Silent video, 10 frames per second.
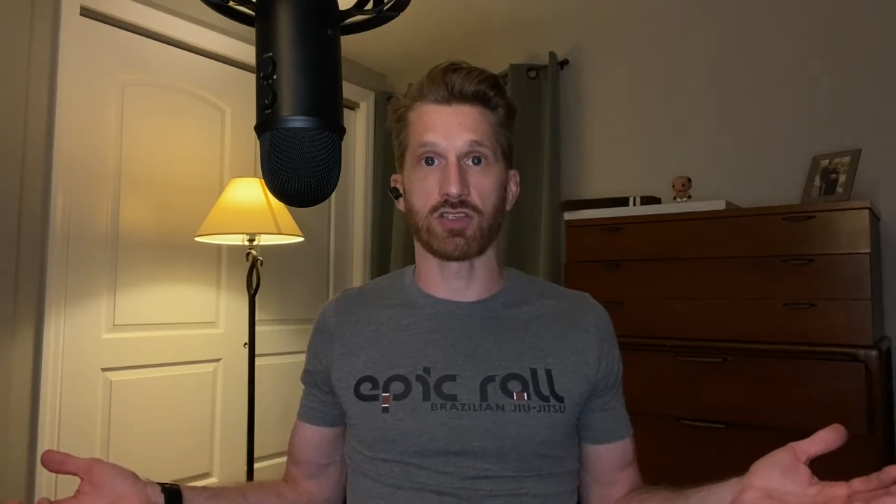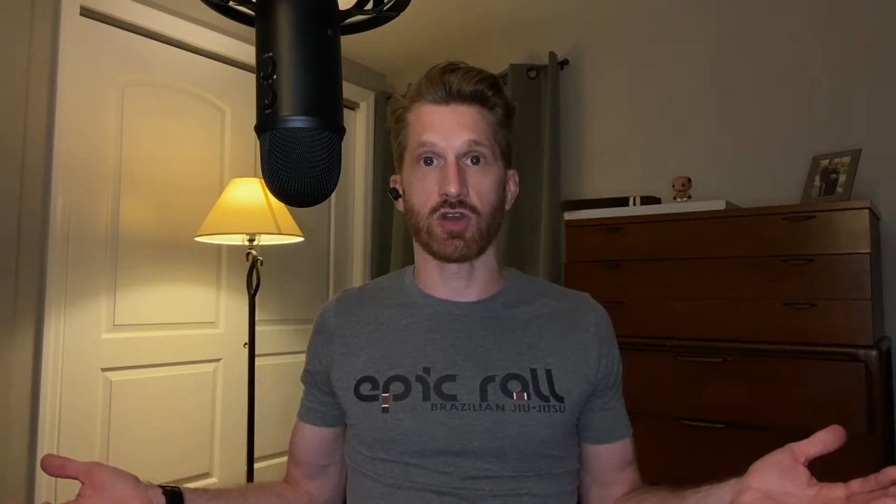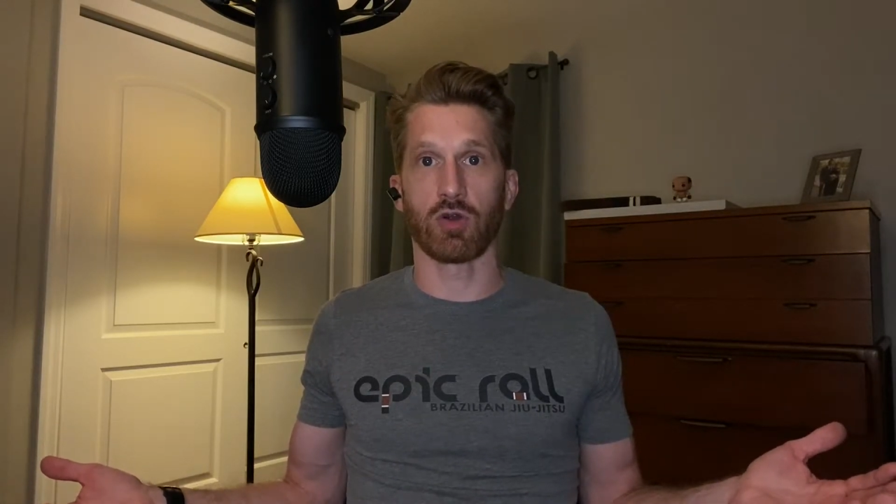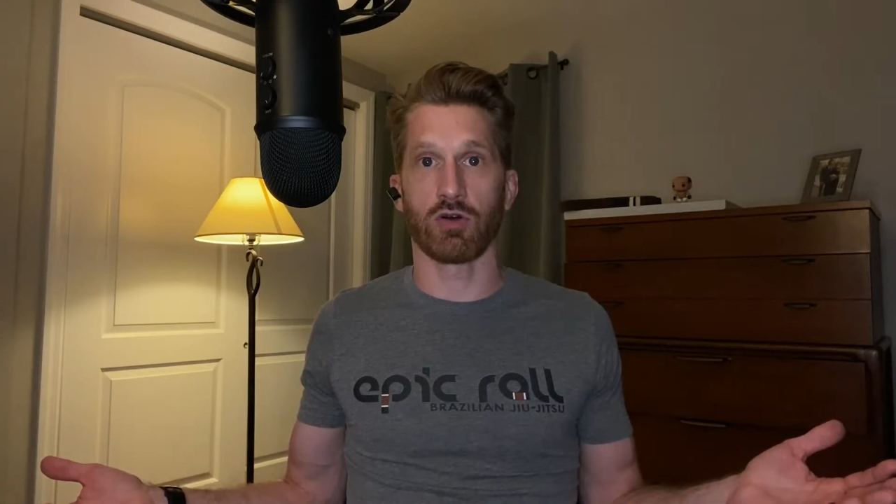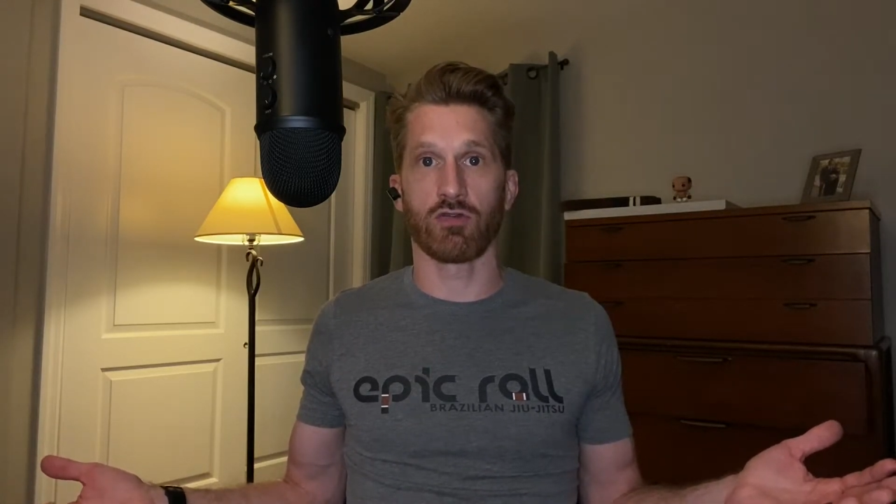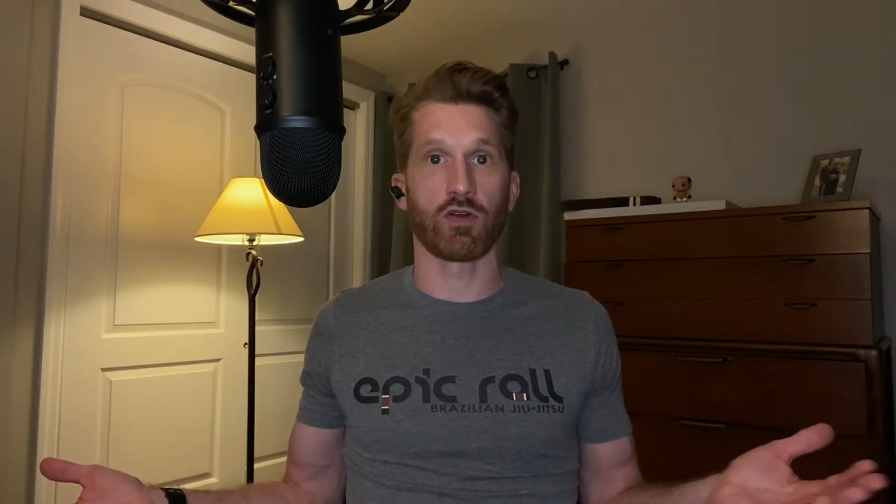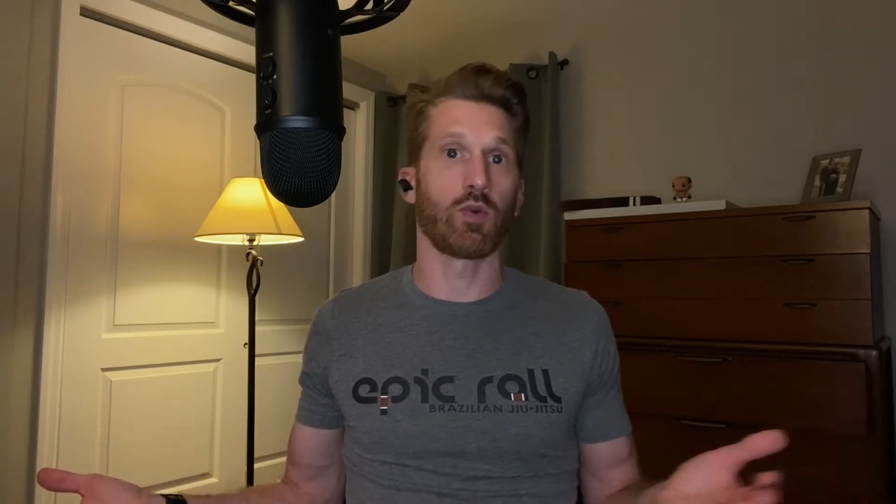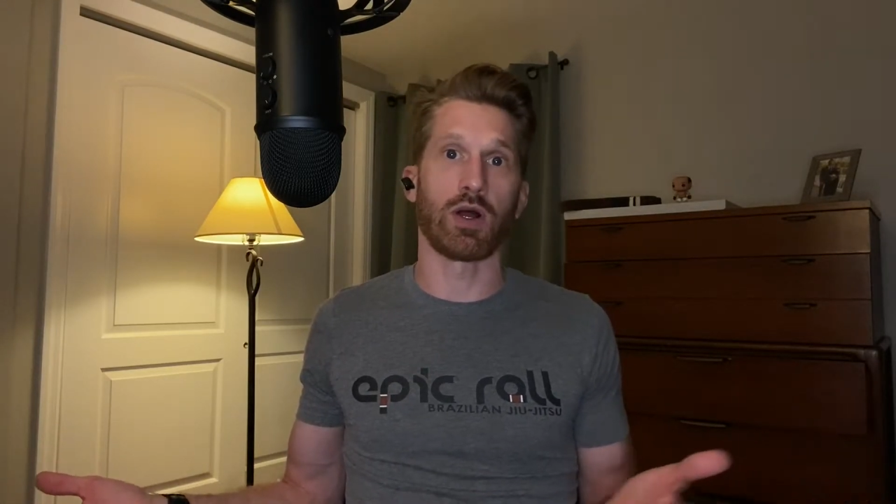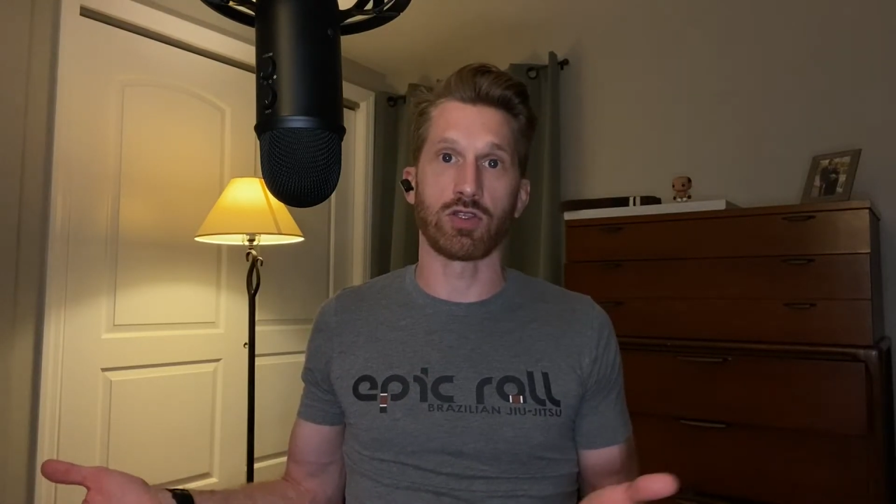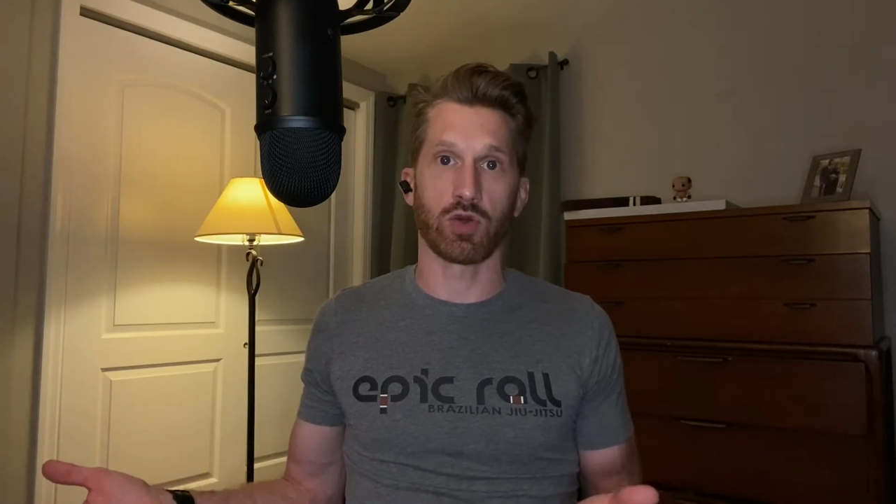total for
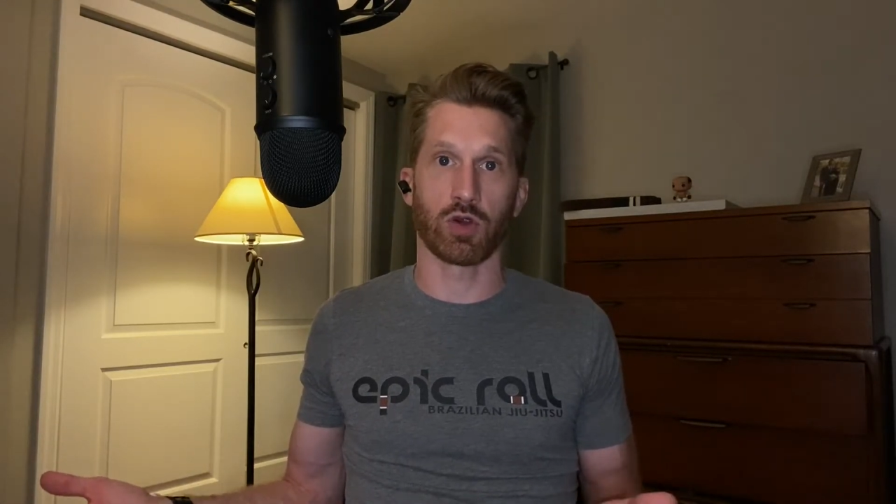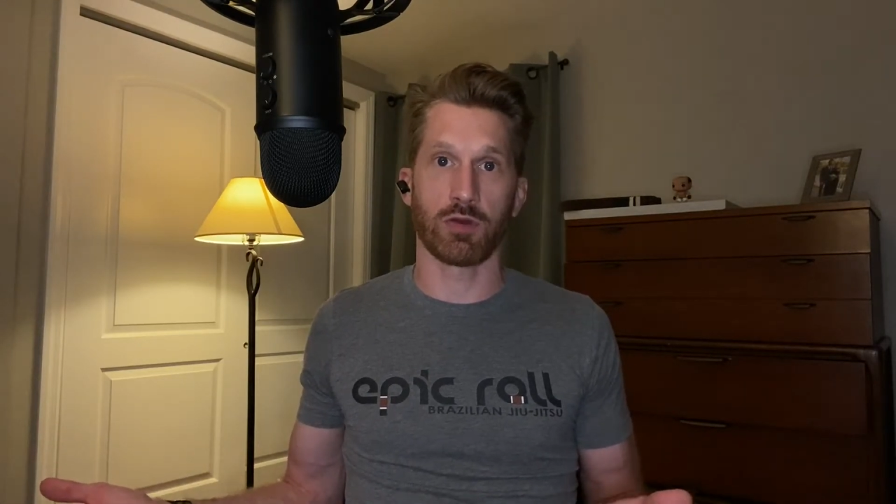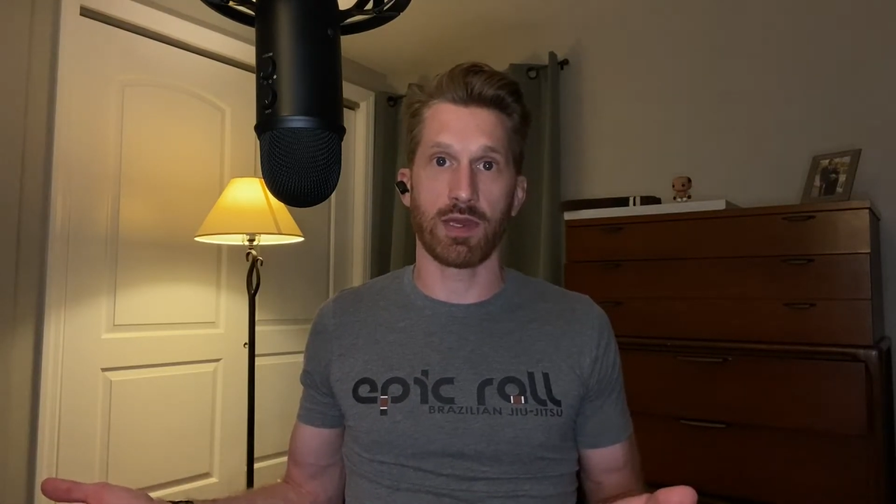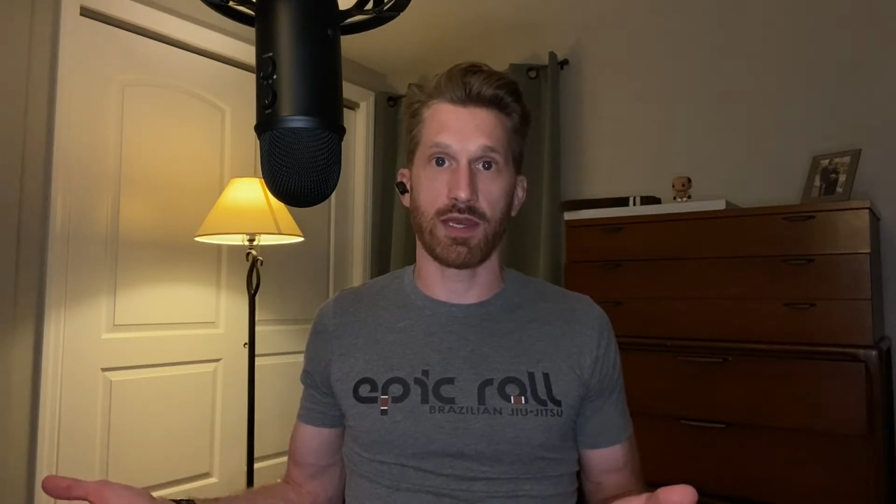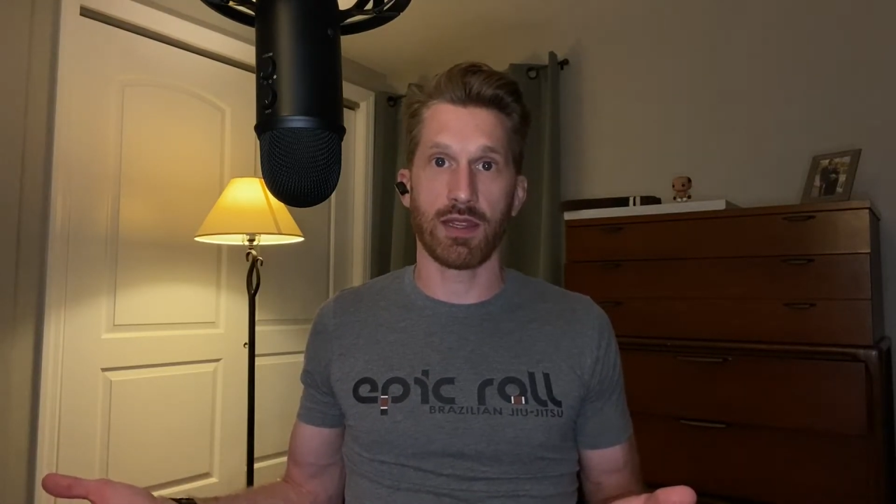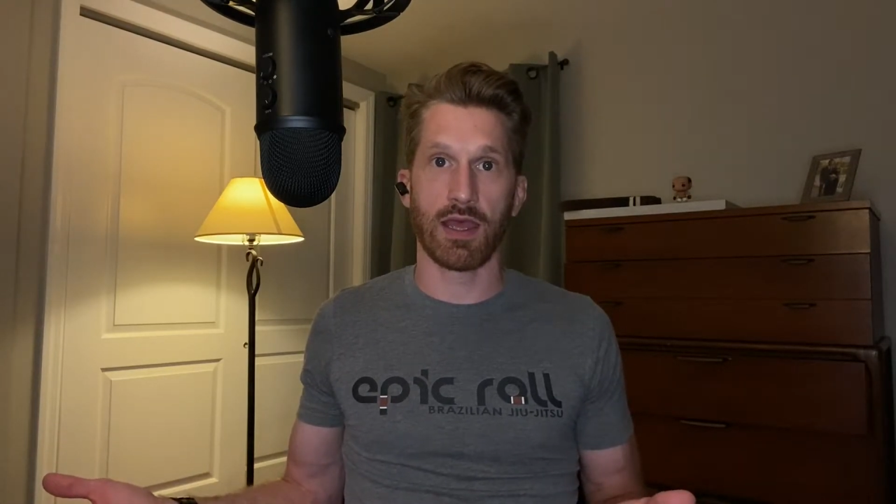one tournament,